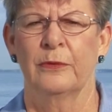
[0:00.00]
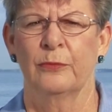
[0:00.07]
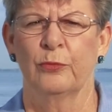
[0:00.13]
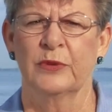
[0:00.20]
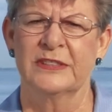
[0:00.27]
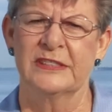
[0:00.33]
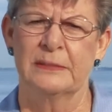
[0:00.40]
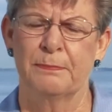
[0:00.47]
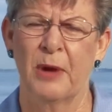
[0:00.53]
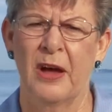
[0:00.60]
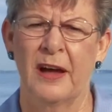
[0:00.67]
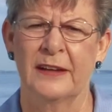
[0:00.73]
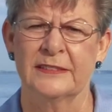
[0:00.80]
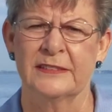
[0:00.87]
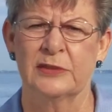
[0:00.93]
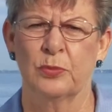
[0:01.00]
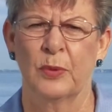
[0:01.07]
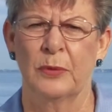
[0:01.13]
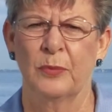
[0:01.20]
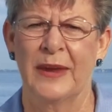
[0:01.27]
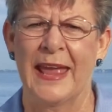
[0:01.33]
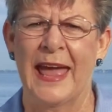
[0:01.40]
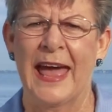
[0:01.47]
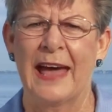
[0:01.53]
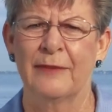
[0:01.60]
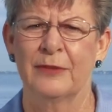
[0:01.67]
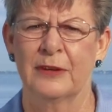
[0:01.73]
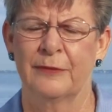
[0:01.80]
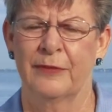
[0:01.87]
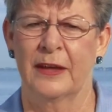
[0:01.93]
response when we have
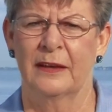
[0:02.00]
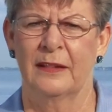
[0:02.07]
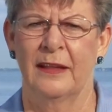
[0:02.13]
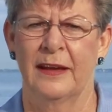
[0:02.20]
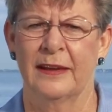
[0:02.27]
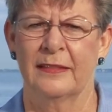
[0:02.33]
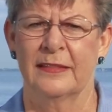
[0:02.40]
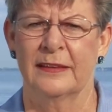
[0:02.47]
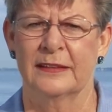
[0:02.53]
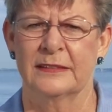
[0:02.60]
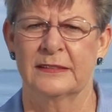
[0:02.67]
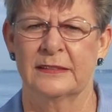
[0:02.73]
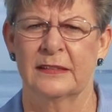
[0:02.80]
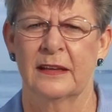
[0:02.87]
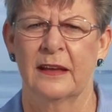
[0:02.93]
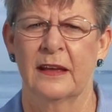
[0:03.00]
an event like this